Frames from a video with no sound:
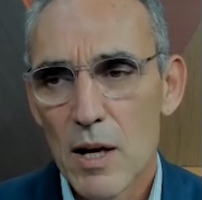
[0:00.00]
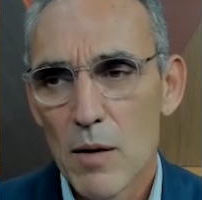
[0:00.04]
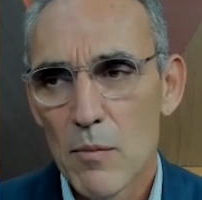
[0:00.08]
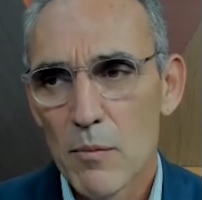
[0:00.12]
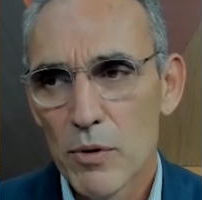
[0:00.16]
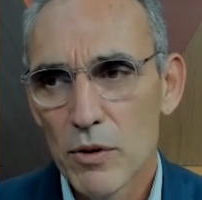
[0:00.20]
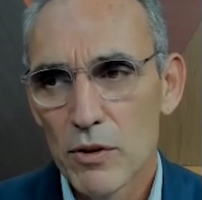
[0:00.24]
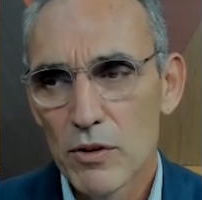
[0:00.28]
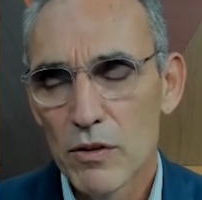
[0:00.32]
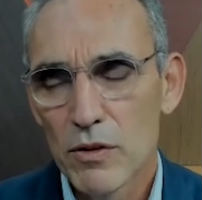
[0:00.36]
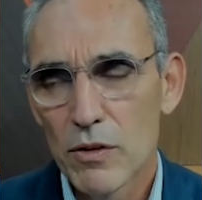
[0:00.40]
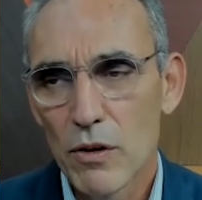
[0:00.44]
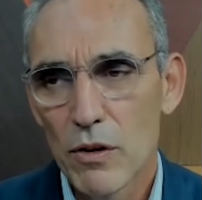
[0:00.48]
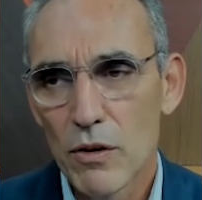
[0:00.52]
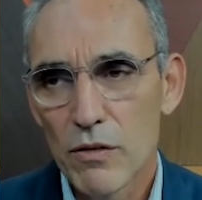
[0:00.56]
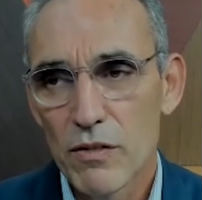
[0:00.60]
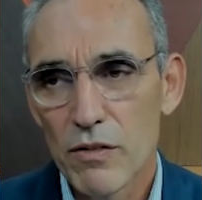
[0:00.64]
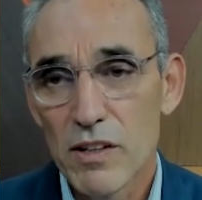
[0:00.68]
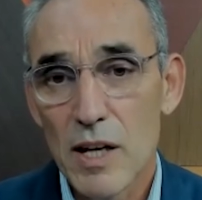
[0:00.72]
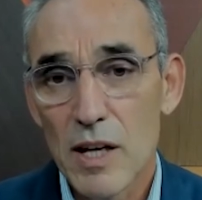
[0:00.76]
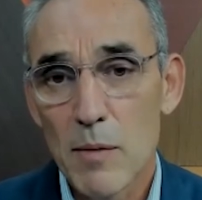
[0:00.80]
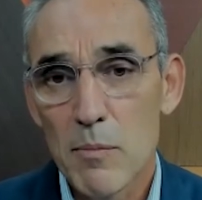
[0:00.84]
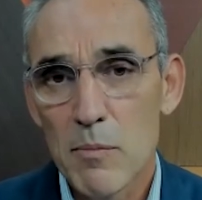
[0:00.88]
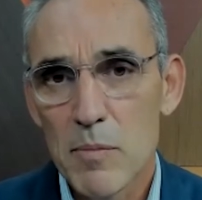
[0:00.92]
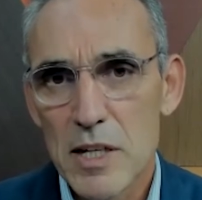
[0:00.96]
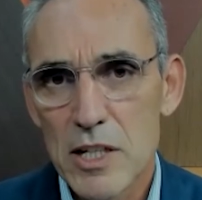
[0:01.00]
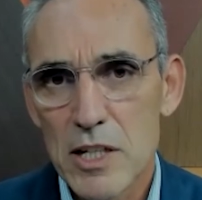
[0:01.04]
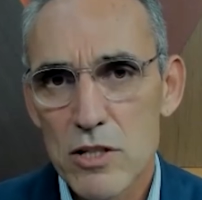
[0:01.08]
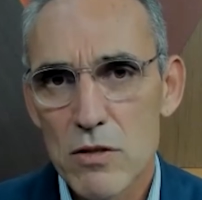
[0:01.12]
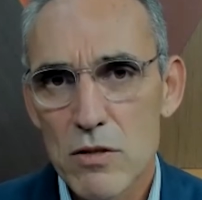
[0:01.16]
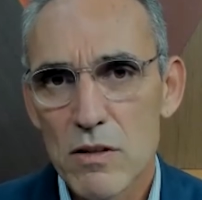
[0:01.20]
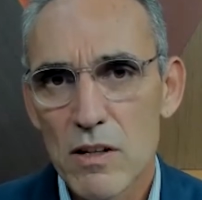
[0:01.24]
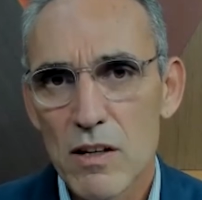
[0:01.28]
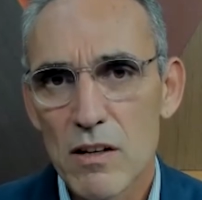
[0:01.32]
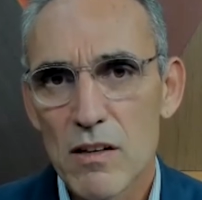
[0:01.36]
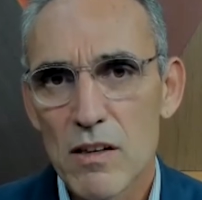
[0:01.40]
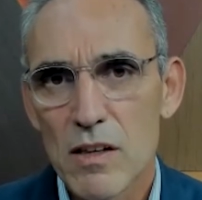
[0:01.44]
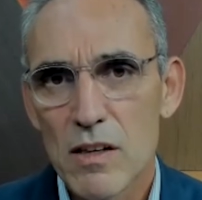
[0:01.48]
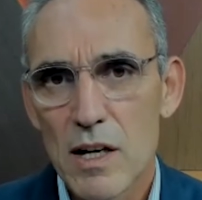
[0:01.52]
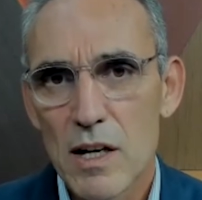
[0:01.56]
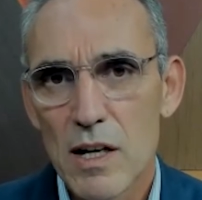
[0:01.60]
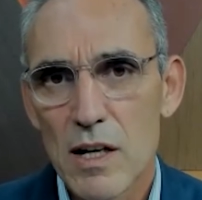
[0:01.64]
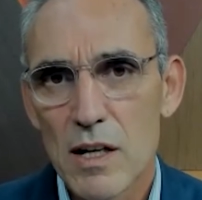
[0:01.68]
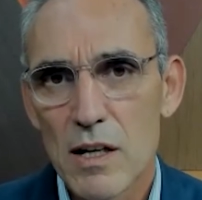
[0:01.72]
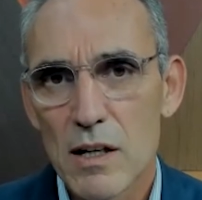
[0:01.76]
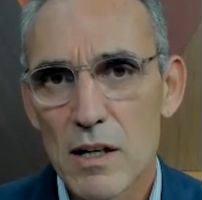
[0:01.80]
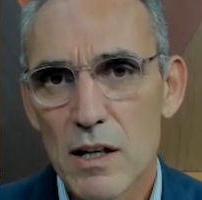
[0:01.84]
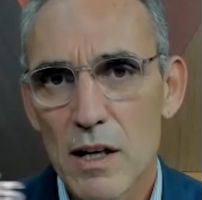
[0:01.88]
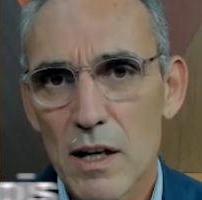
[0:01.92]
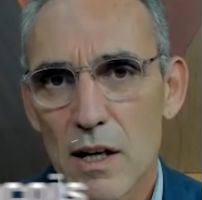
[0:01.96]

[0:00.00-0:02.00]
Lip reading: But the ambition is there.